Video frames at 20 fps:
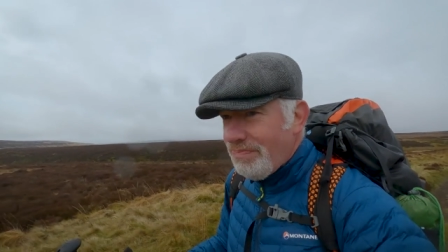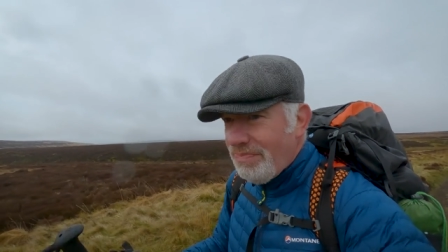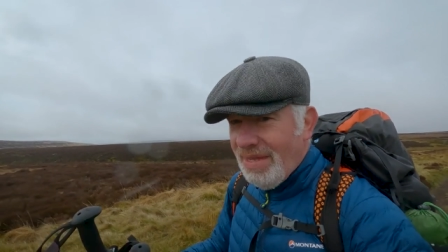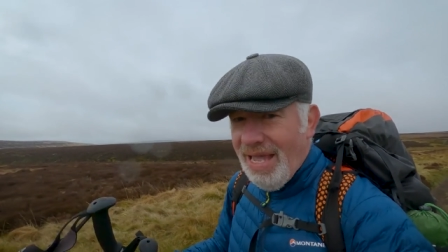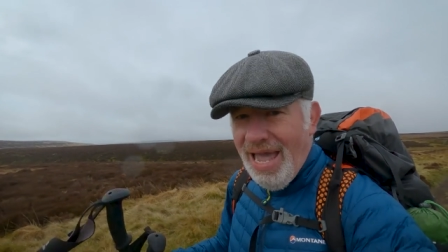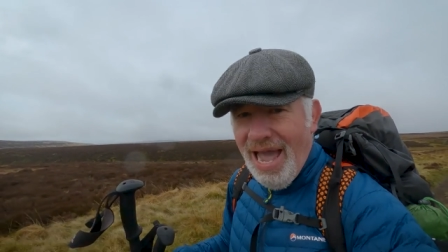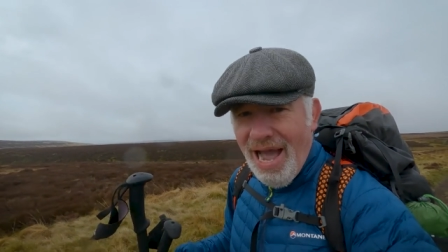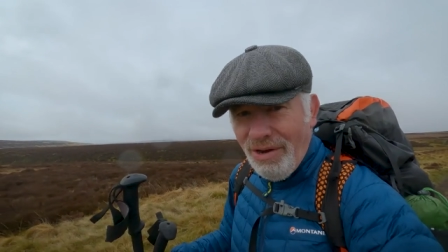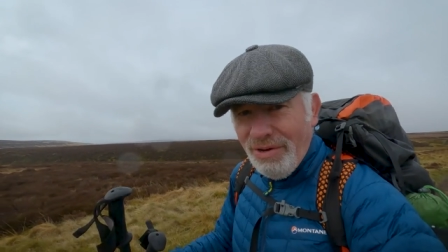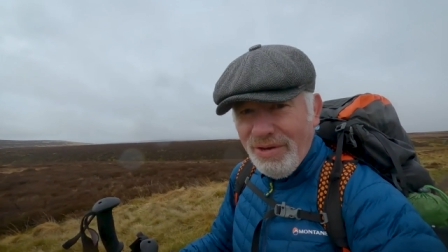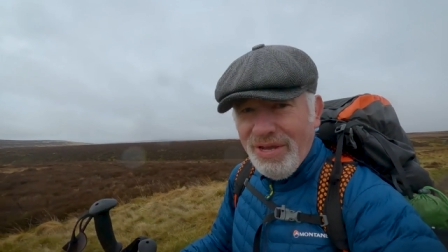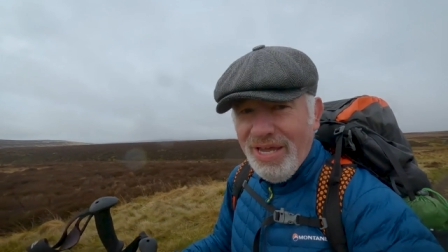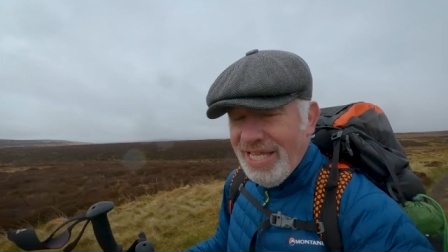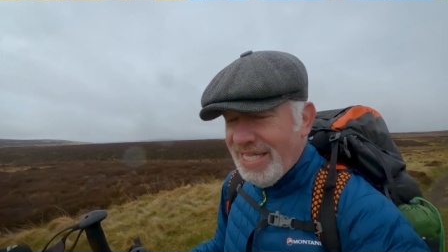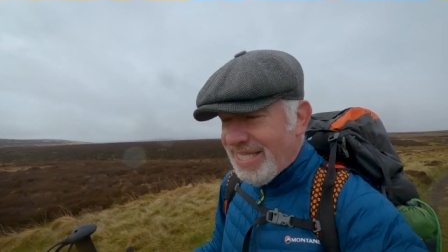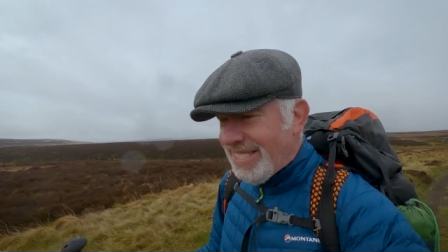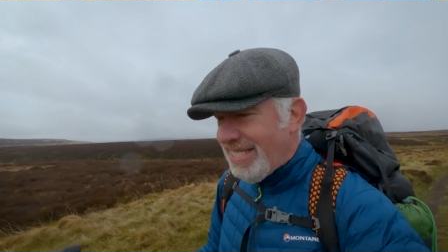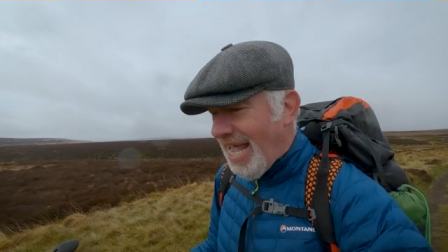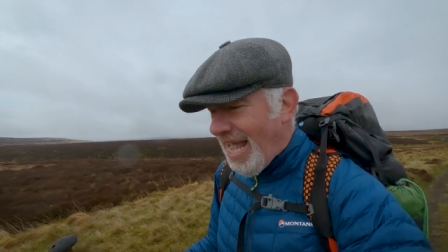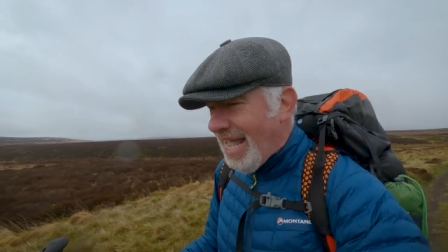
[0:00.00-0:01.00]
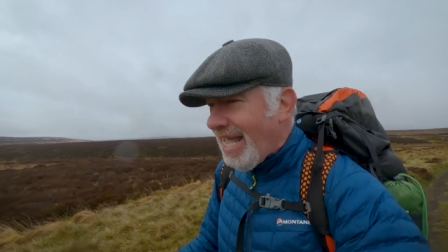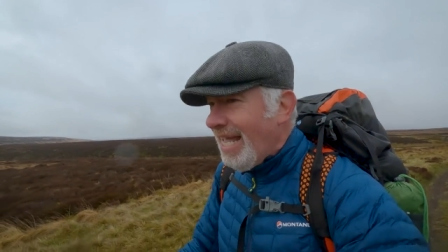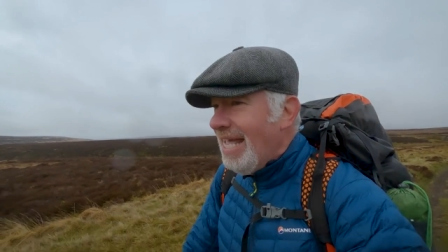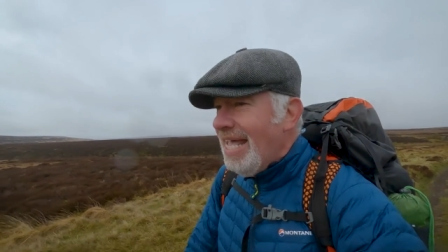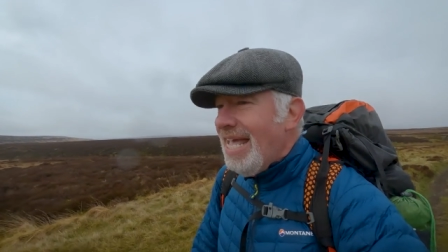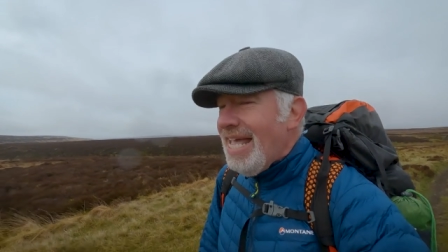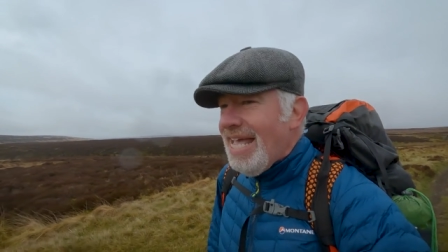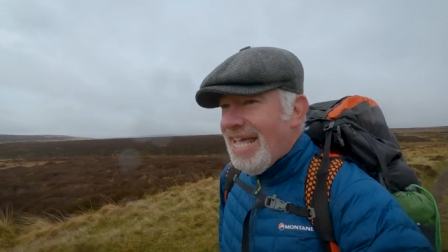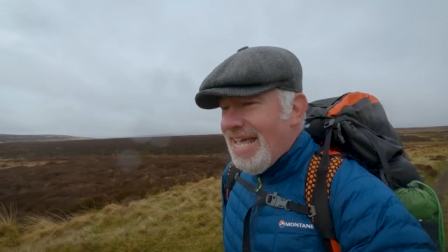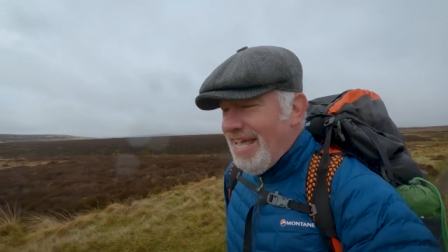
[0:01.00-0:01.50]
How guilty
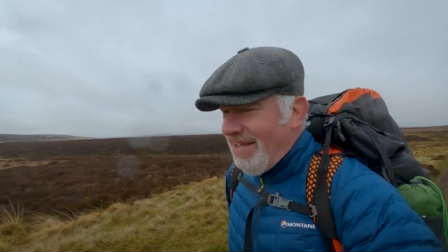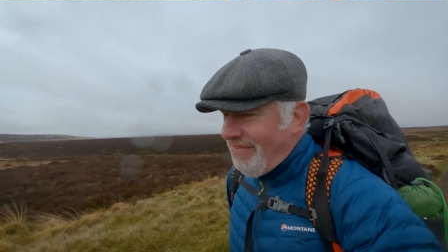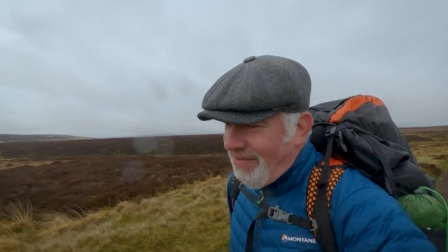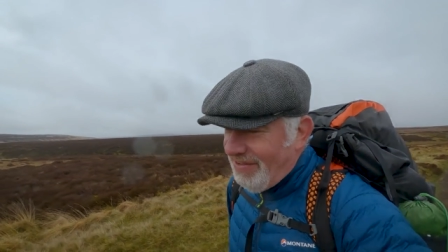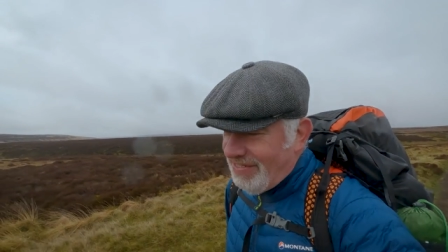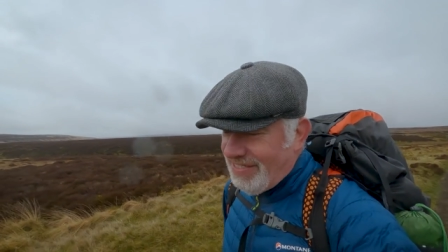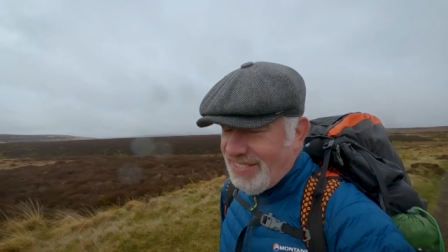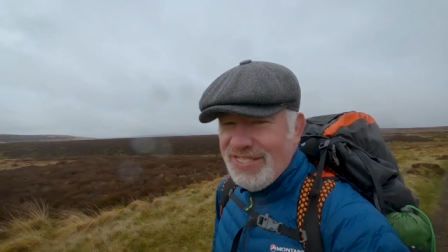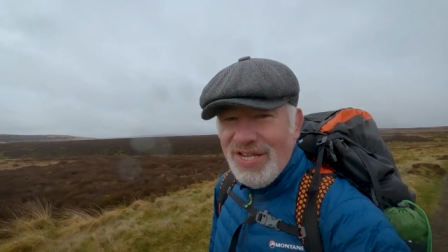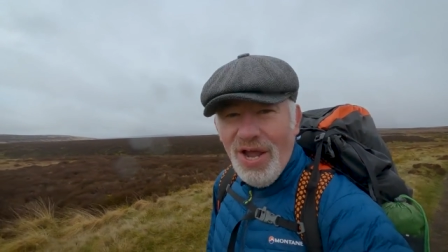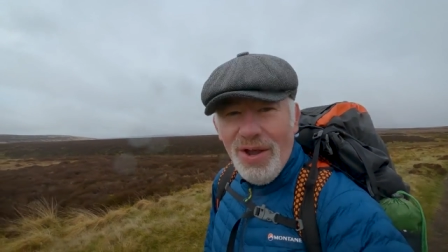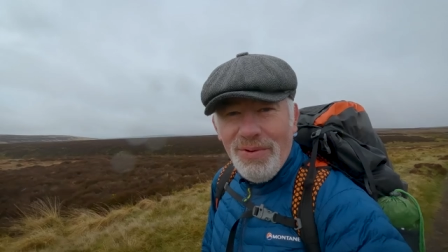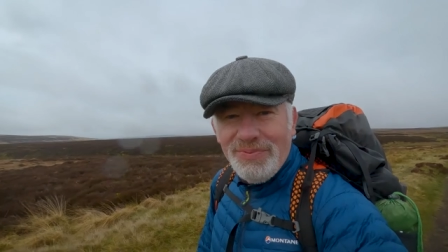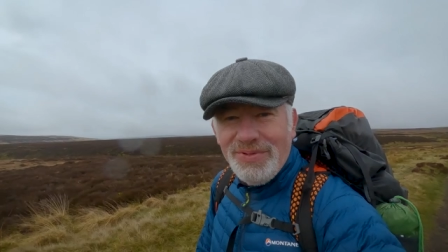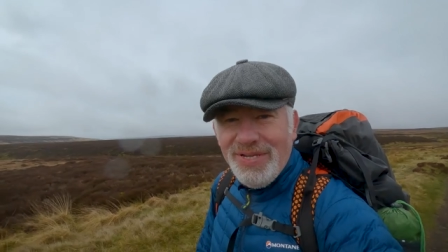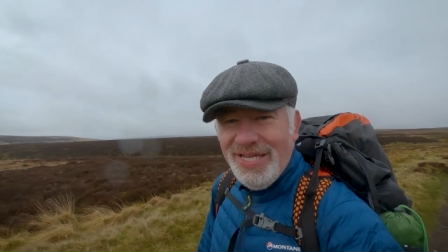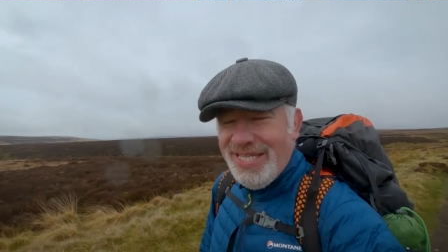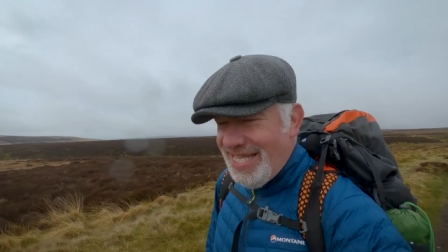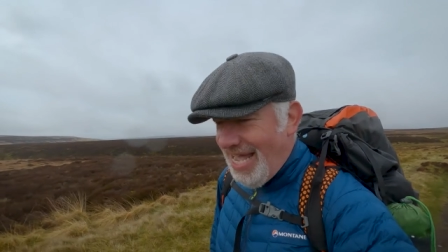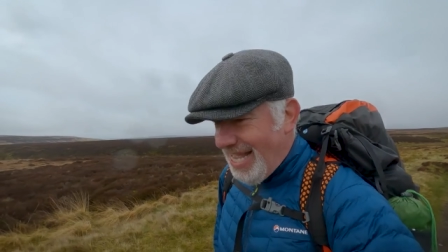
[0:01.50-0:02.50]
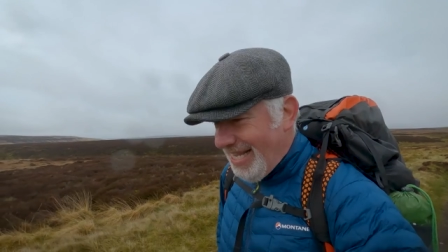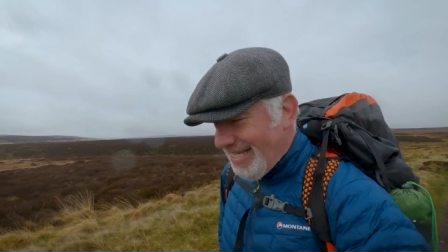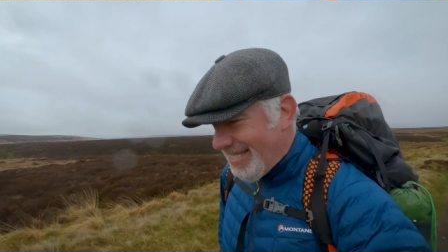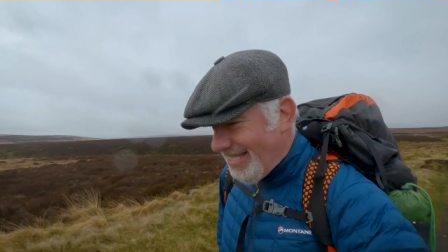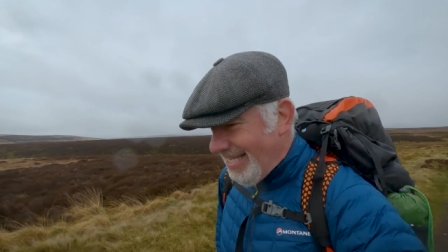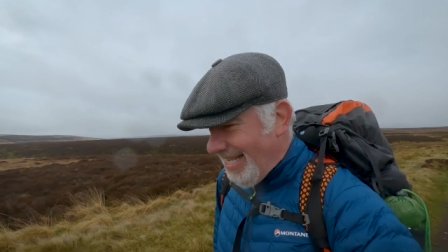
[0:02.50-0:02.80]
if I'd stopped at that,